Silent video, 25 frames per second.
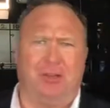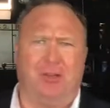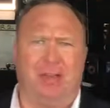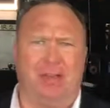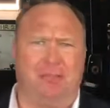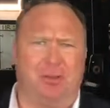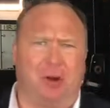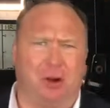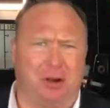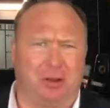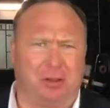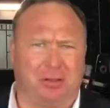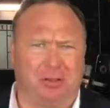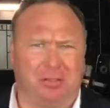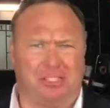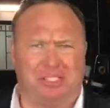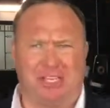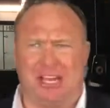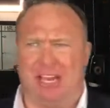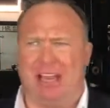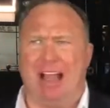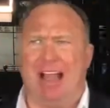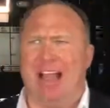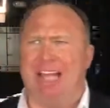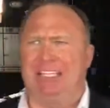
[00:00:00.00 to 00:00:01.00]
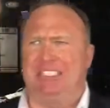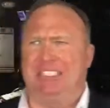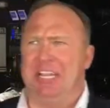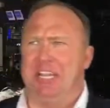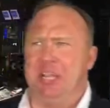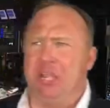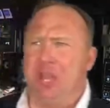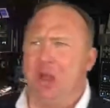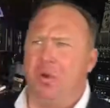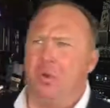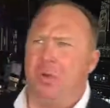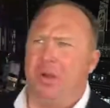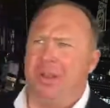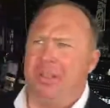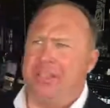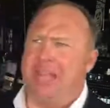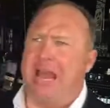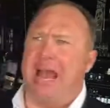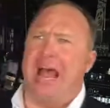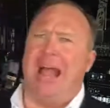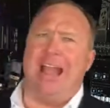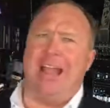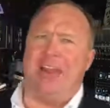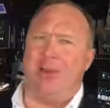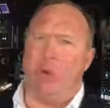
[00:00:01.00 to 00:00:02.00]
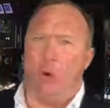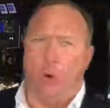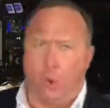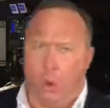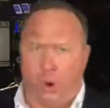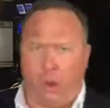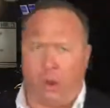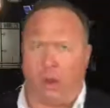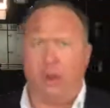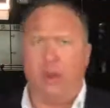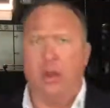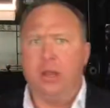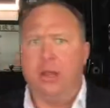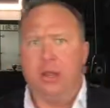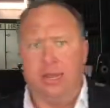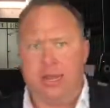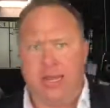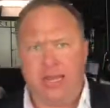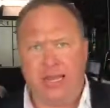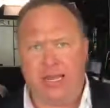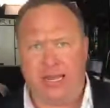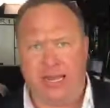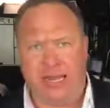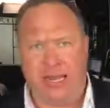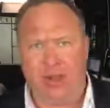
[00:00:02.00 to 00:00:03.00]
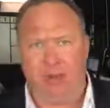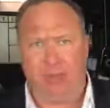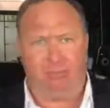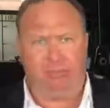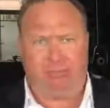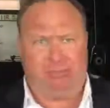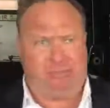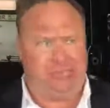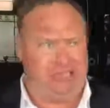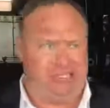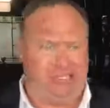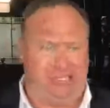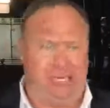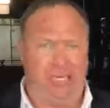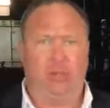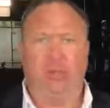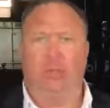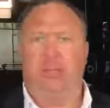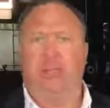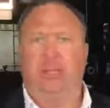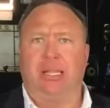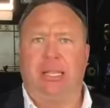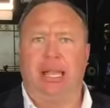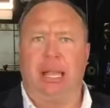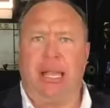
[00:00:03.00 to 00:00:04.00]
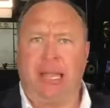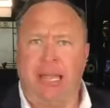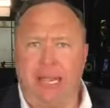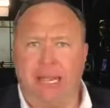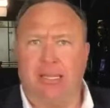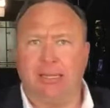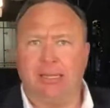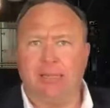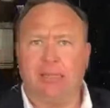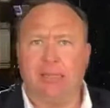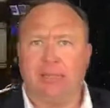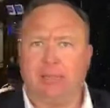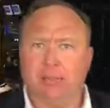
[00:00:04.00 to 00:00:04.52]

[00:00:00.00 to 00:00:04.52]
They have articles saying, I said no one died, or he killed the lady.